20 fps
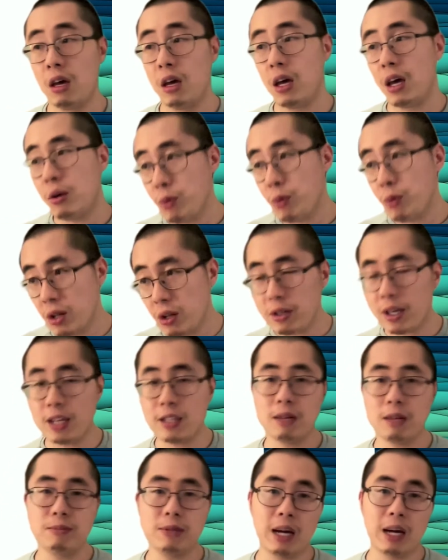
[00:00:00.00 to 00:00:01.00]
And we look at
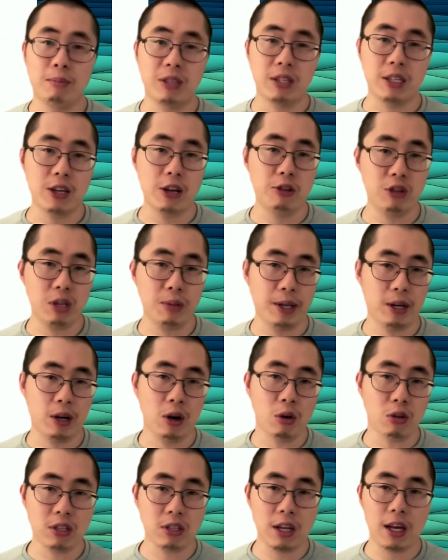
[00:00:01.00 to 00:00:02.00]
sometimes DHCP
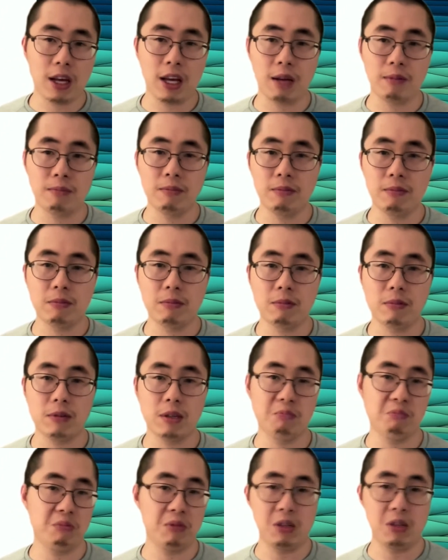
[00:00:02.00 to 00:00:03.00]
host name,
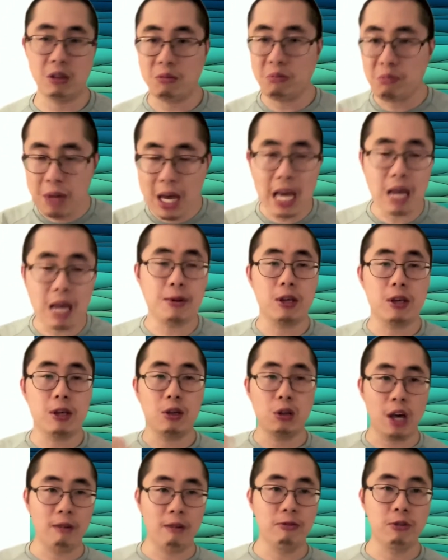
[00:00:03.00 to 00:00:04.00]
may be
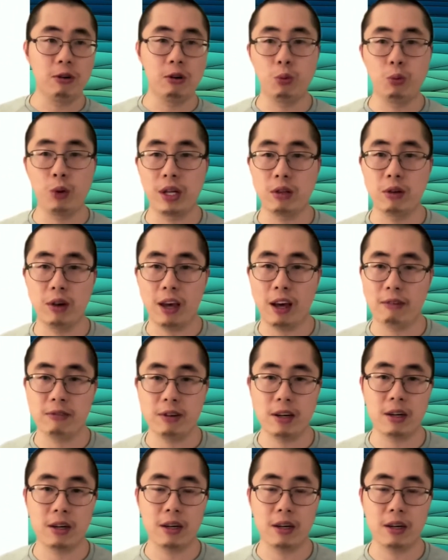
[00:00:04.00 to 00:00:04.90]
helpful when you have